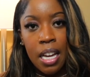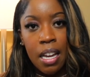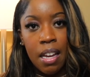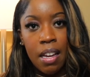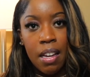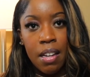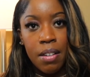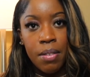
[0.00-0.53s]

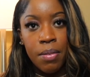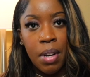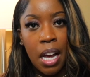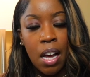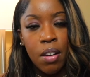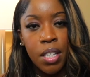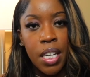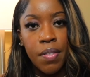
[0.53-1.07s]
and
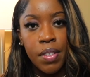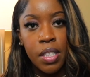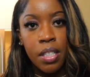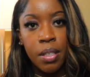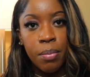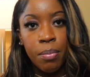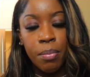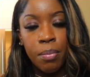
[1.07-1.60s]
I'll give it
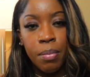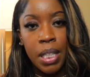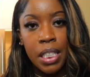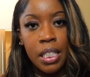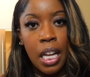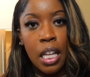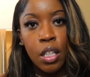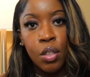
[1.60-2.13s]
to my
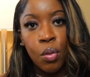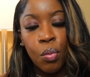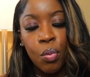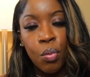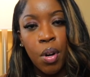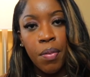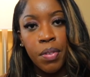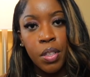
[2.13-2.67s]
stylist or
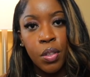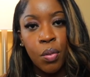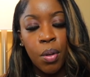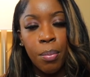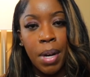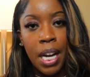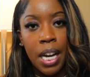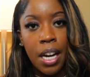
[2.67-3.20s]
whoever's
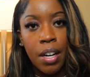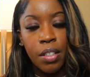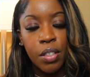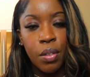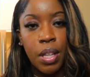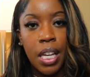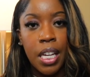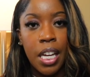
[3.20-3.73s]
doing my hair
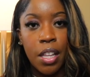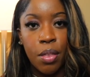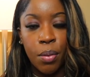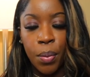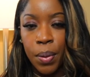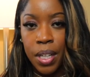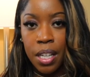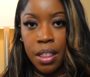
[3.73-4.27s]
so they can
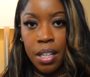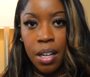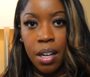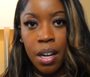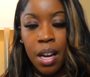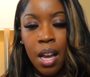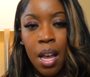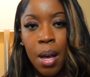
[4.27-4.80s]
throw it in there.